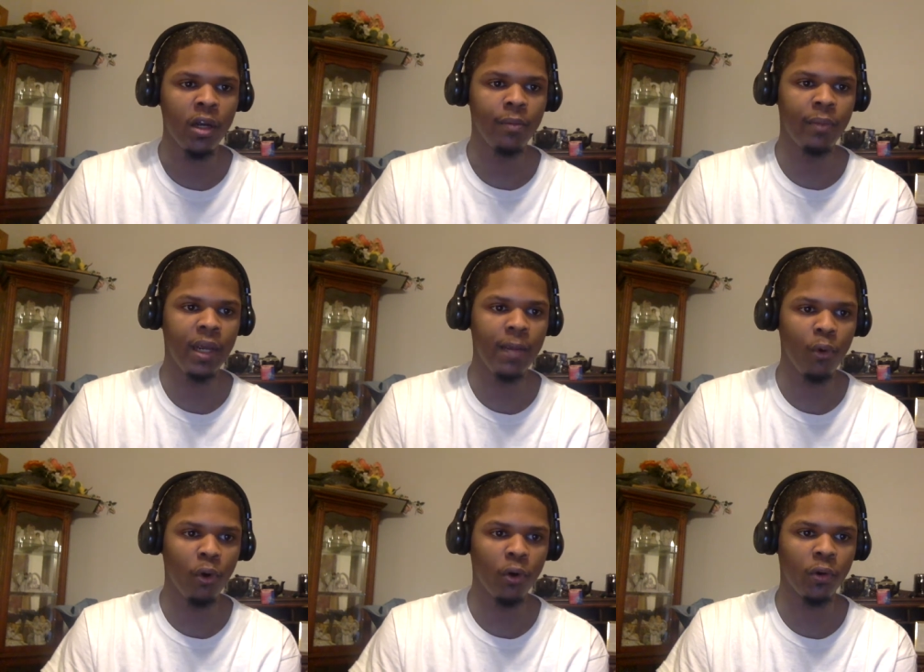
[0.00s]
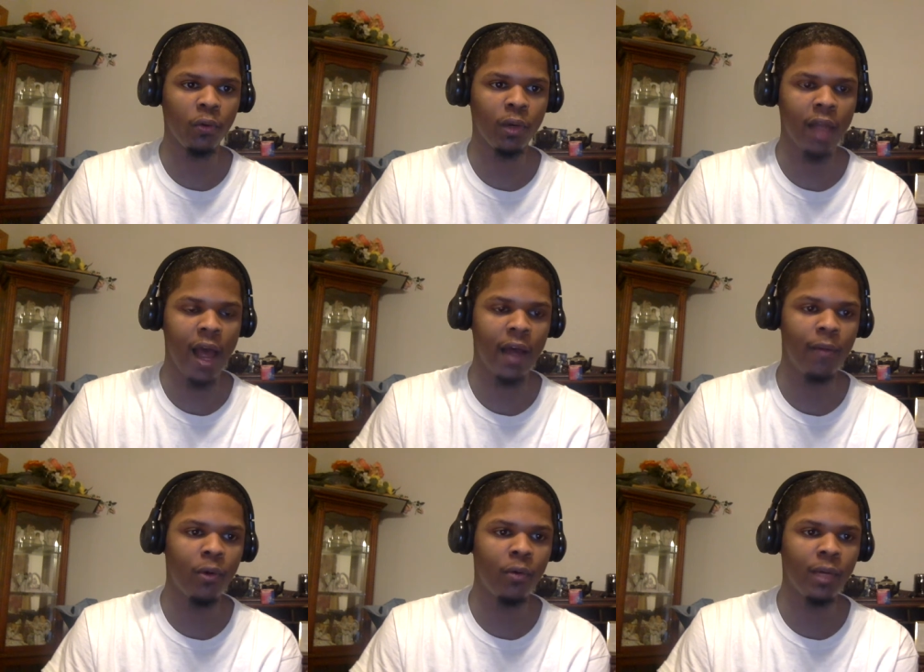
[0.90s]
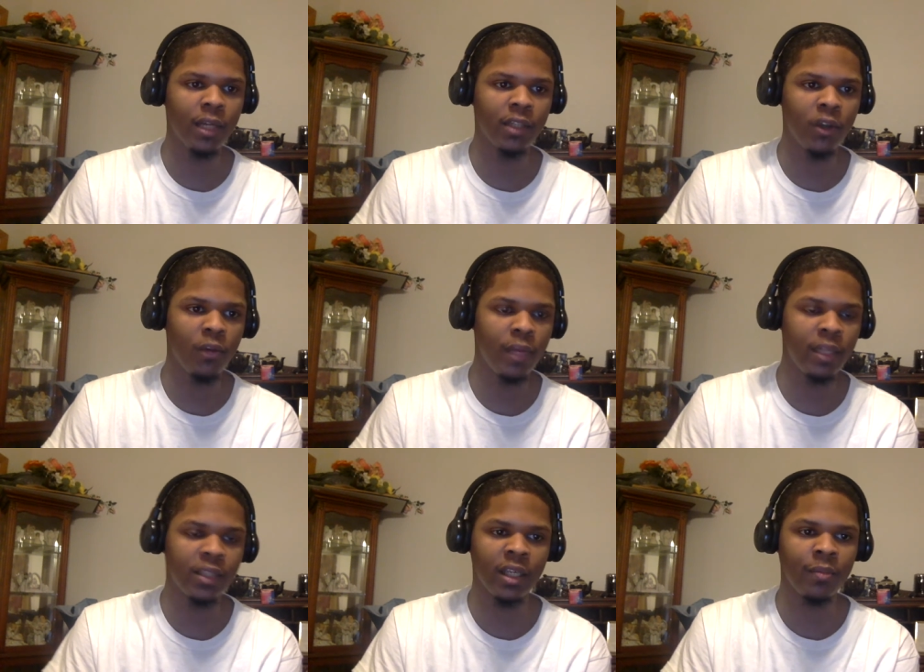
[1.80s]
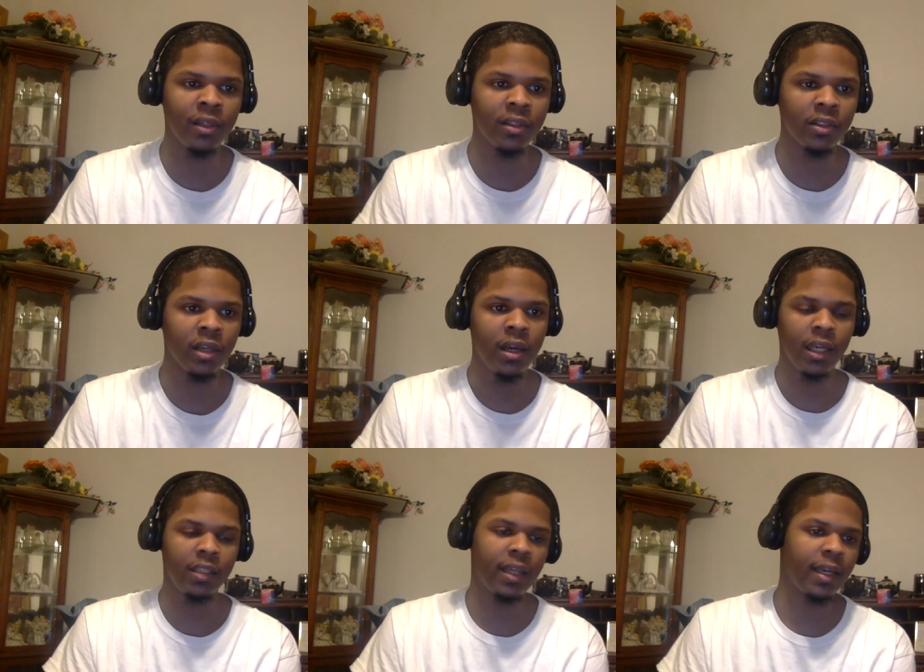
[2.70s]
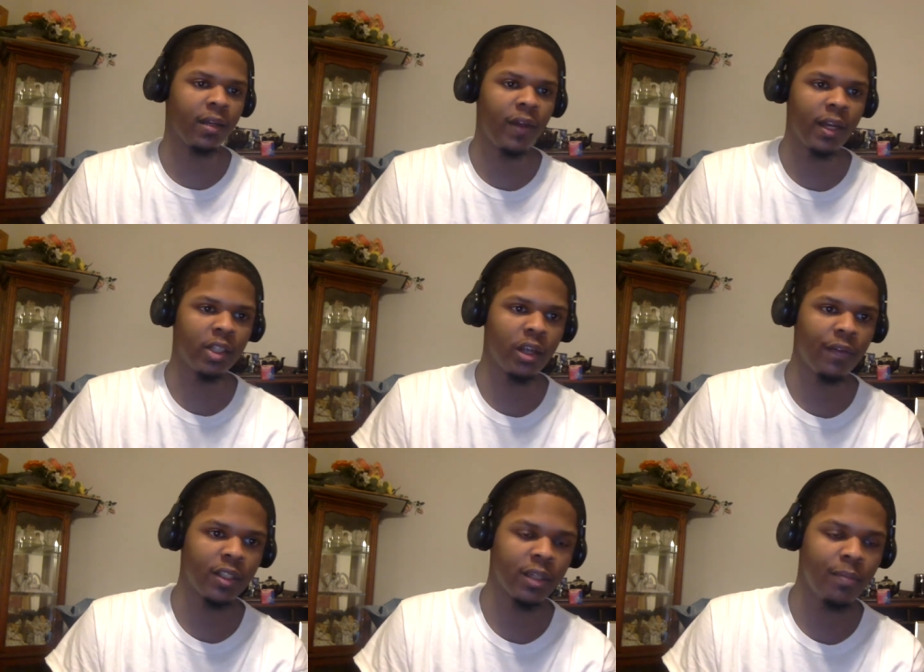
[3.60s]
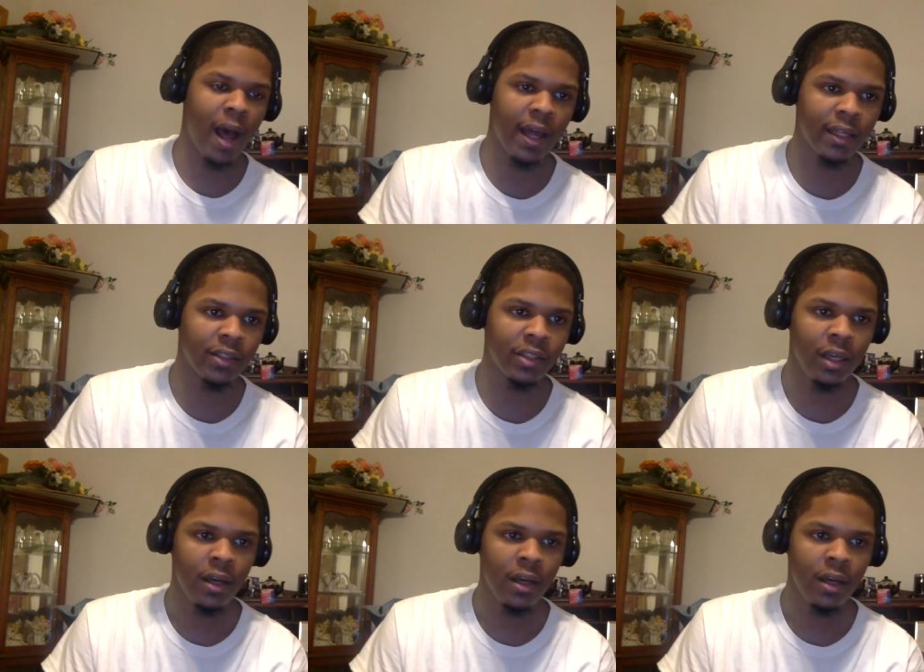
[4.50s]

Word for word: being more reliable because no Ben Simmons, he's taking advantage of it. Tobias